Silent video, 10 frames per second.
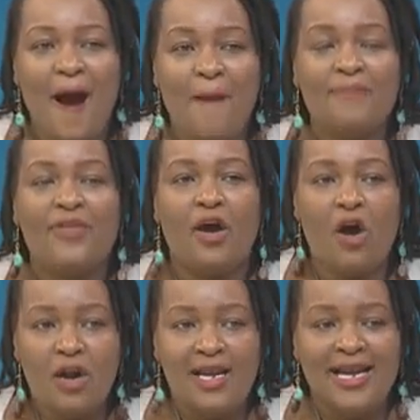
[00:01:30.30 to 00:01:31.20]
The
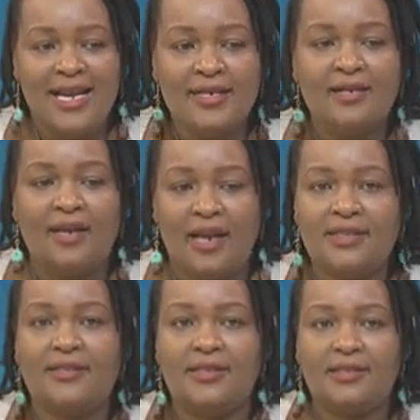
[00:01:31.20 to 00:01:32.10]
online
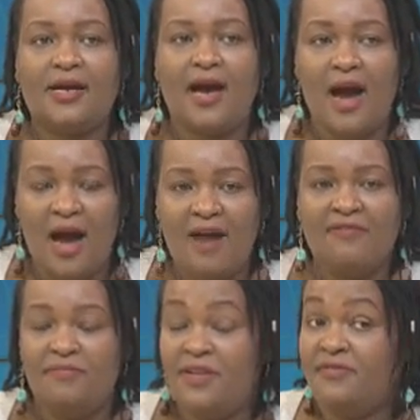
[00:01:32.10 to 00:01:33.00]
classes
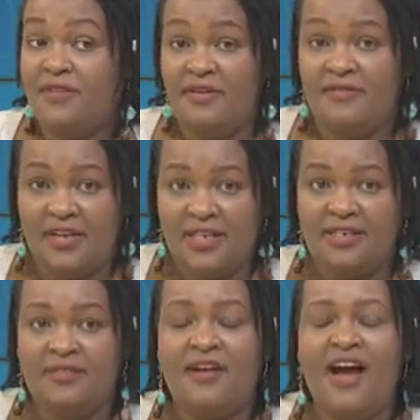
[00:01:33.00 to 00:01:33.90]
have been very
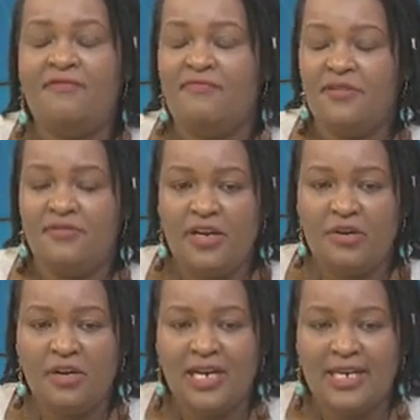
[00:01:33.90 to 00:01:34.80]
effective, have been very
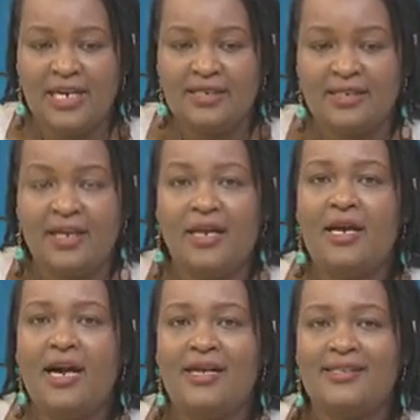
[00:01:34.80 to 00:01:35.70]
organized.
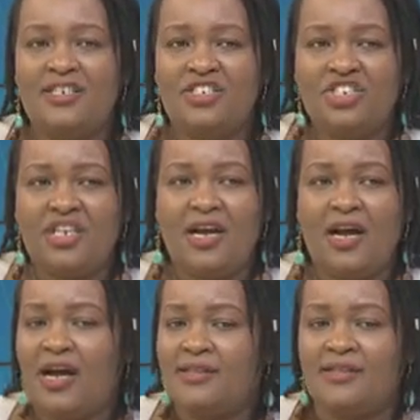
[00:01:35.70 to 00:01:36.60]
As a teacher,
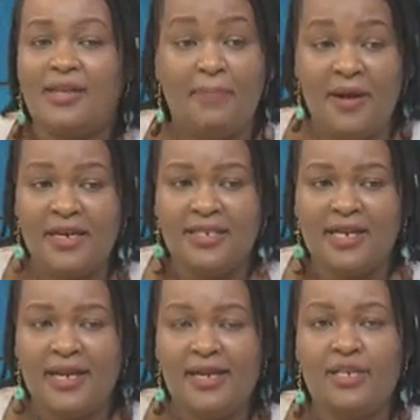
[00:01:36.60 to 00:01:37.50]
as a parent,
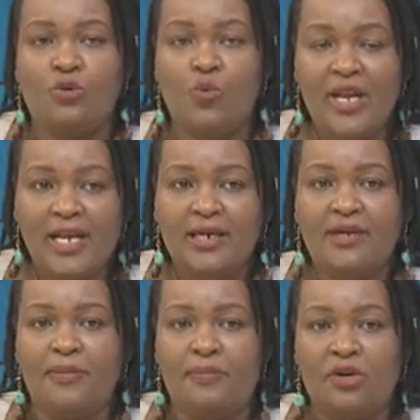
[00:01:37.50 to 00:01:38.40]
I get weekly
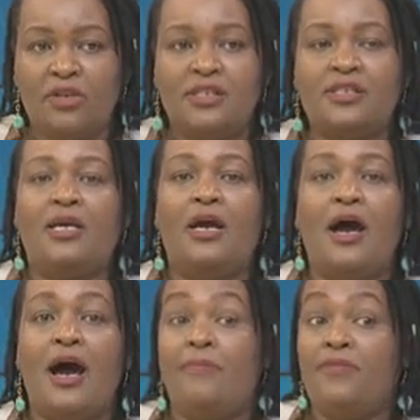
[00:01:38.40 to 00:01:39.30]
reports.
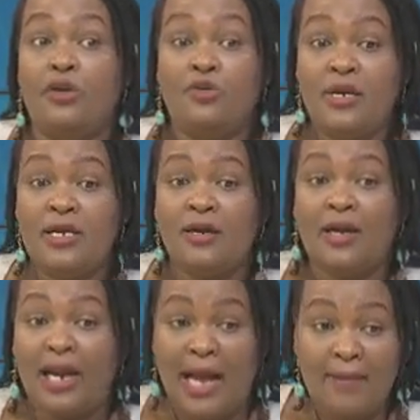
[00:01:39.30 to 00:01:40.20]
They're doing
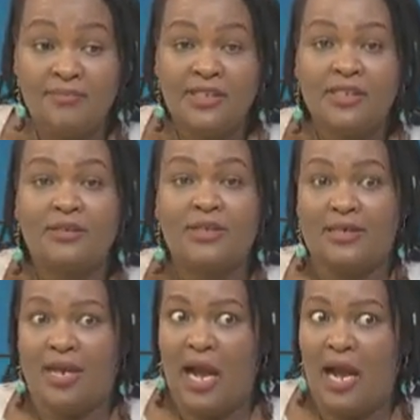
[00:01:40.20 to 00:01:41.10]
clubs that
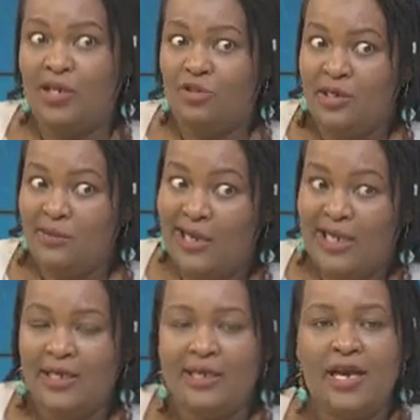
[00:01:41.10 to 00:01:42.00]
are actually
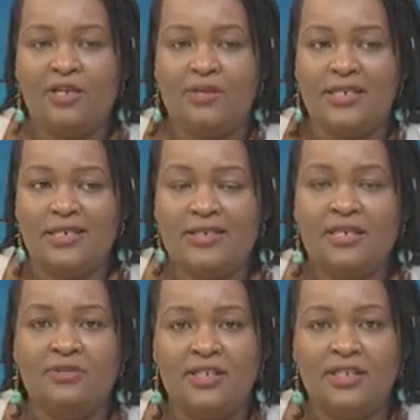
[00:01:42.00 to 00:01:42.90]
working. I had to attend that
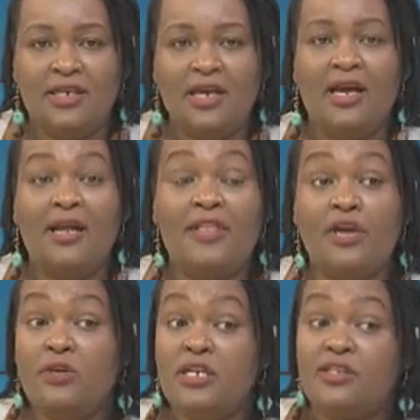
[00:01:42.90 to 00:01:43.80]
to see. They're doing